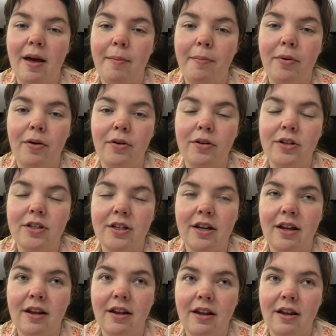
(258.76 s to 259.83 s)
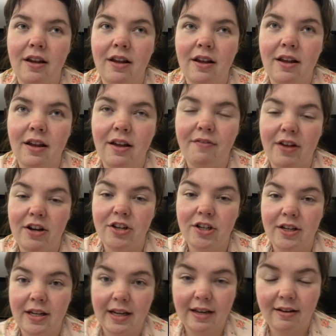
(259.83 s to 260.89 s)
but
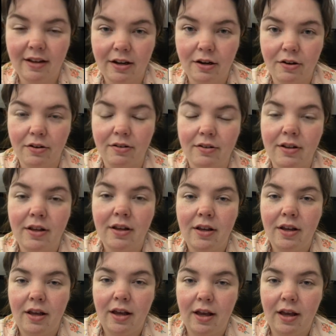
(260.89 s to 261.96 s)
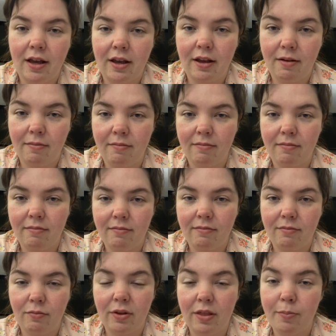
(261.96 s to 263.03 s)
eventually, you know,
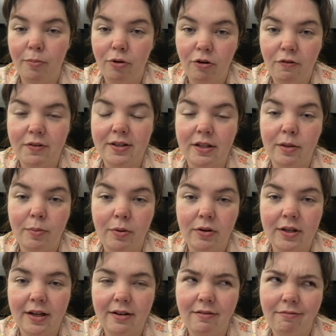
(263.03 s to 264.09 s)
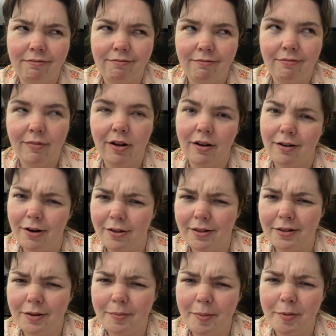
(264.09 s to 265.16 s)
when the proof is in the pudding, not that
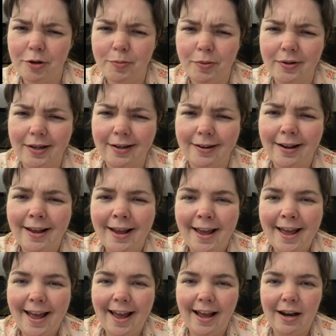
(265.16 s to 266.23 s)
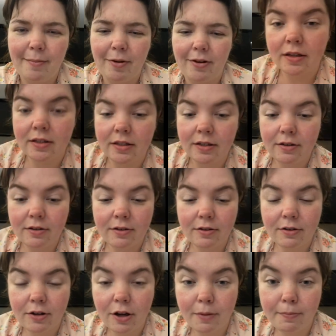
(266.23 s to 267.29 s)
there'll be much pudding anymore.
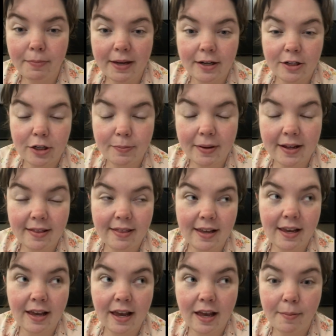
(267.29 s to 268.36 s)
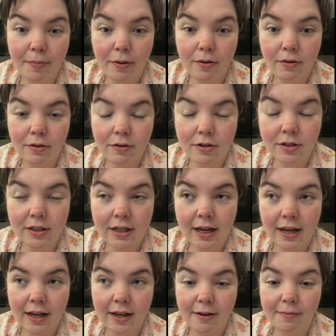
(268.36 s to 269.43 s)
So got picked up at the airport
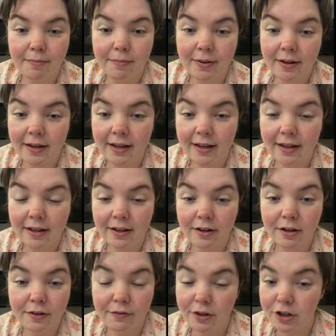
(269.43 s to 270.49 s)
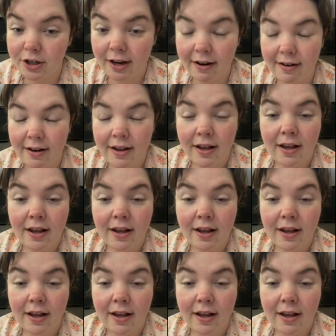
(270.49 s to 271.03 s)
by a lovely gent.